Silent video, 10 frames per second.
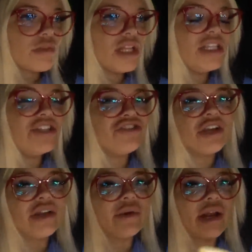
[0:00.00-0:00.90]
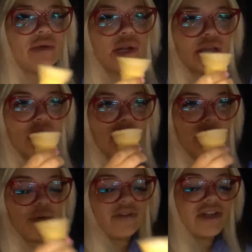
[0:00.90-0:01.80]
It's in January. I want to go. My
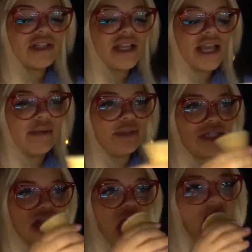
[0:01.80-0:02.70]
boyfriend doesn't like Hamilton.